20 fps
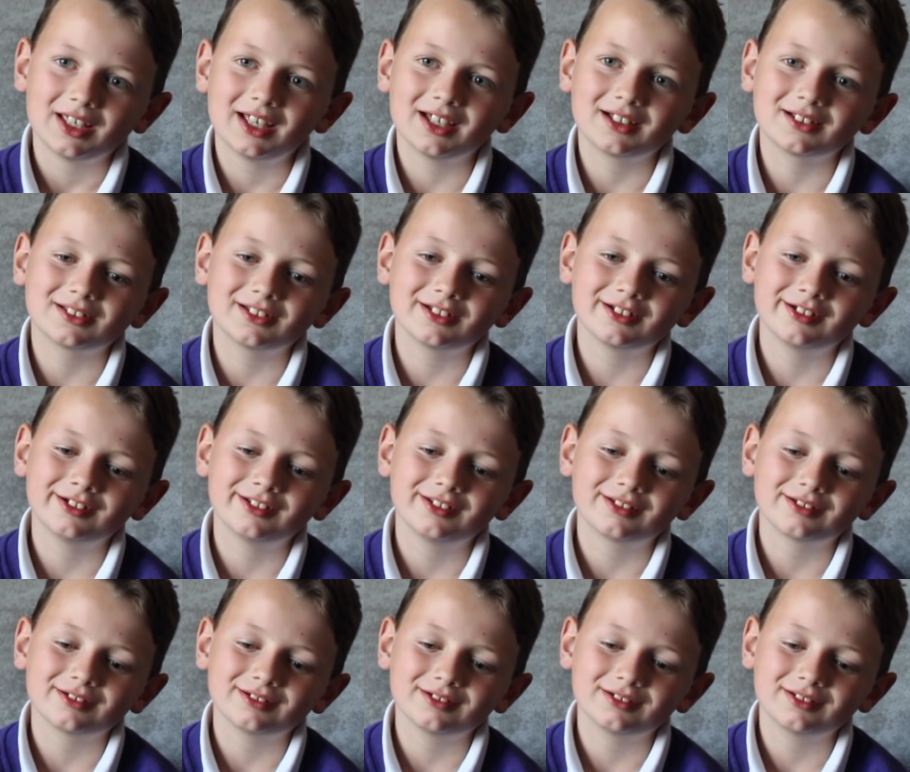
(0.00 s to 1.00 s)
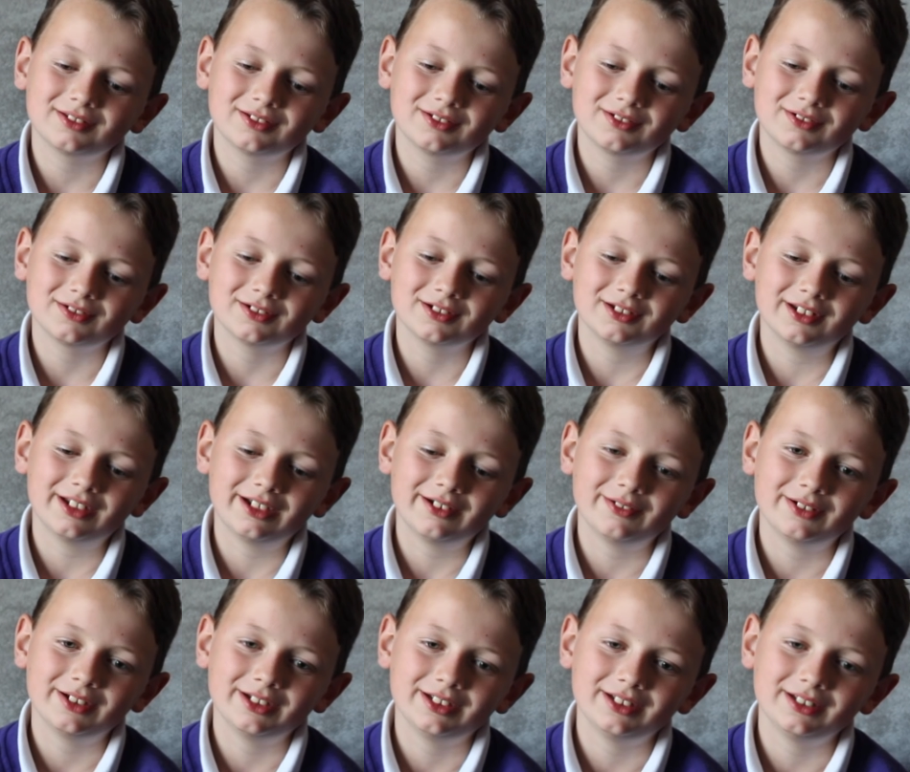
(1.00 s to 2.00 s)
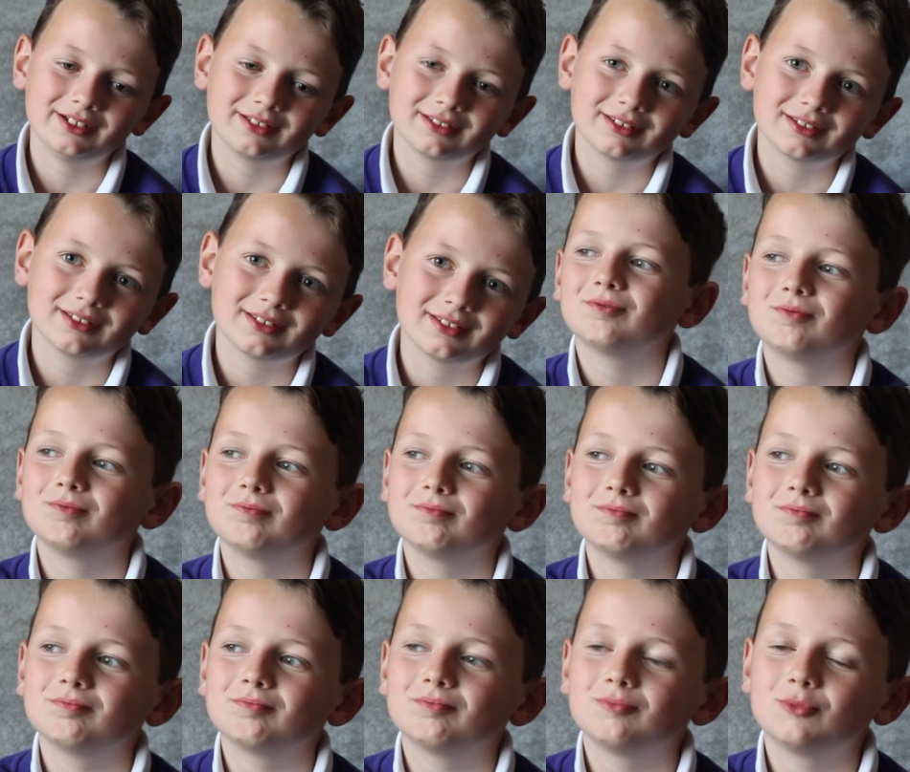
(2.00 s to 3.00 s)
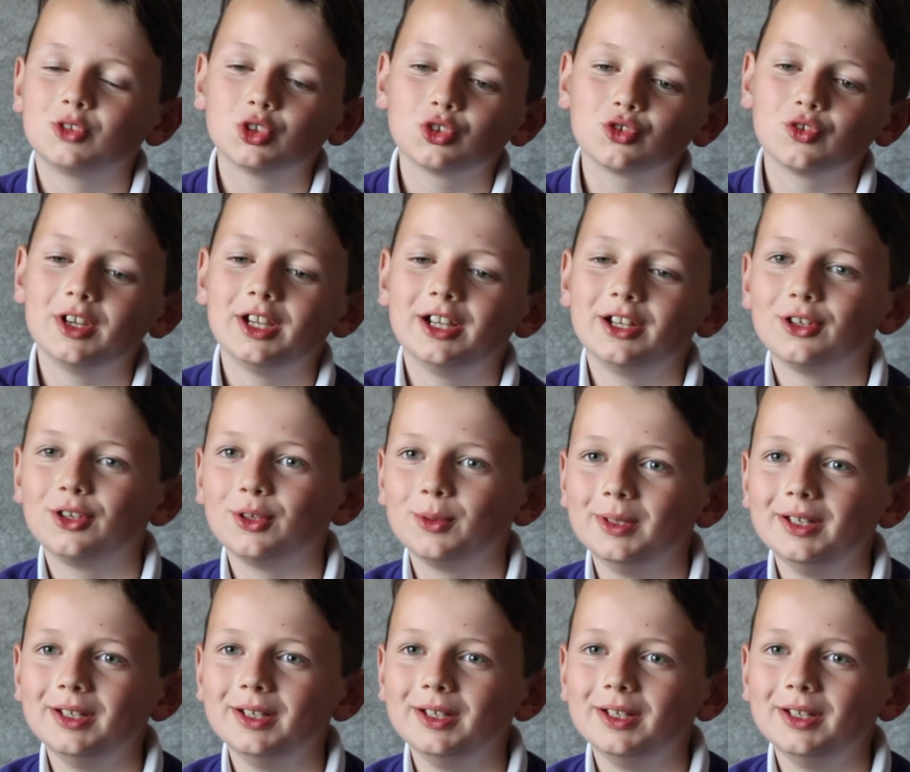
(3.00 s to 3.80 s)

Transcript: Excellent, extraordinary, just great in all